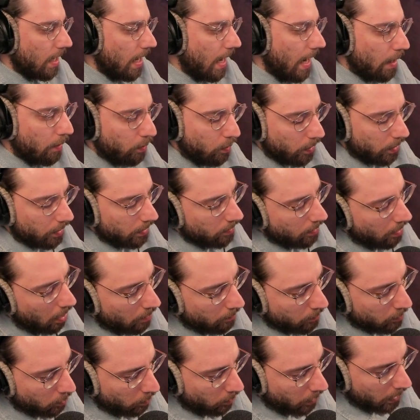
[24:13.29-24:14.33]
I wouldn't
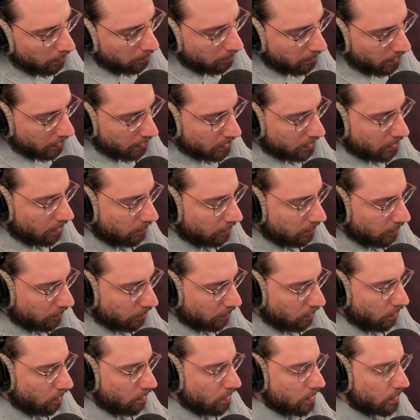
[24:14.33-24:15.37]
overwhelm myself, of
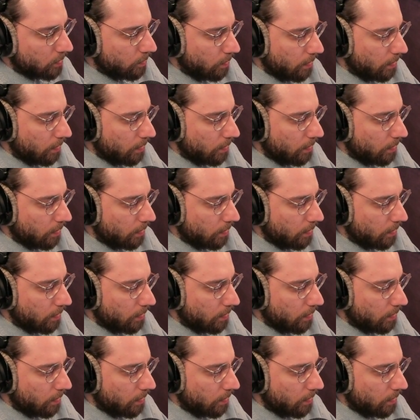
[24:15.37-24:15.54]
course,